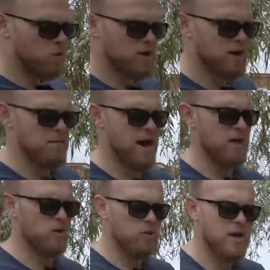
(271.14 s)
talking
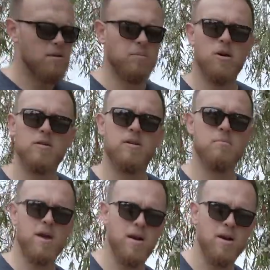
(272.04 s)
about looking at blocks and
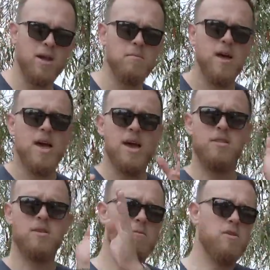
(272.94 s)
comparing them
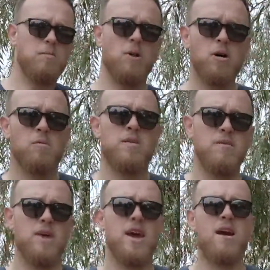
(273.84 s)
in terms of the block
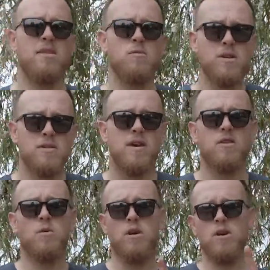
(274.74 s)
specific
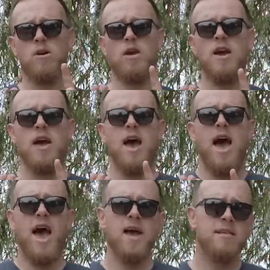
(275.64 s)
characteristics. You want to know,
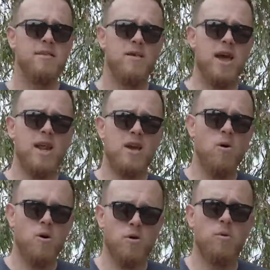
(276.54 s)
has any
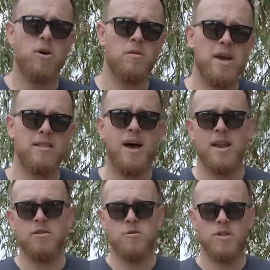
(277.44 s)
earthworks been
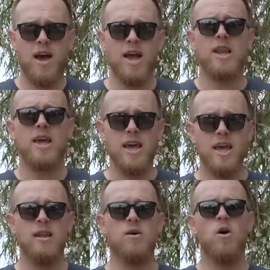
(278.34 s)
done? Is it retaining
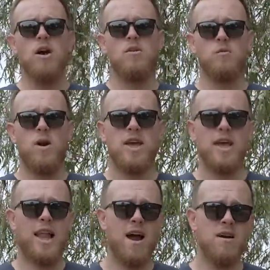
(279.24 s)
in the
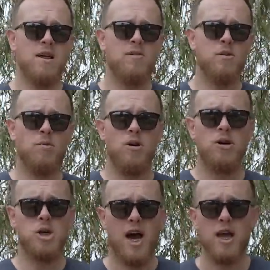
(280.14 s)
regularity of the block
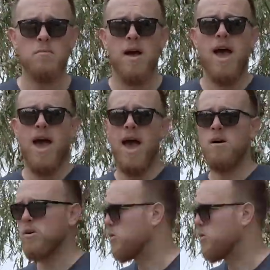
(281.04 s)
shape? How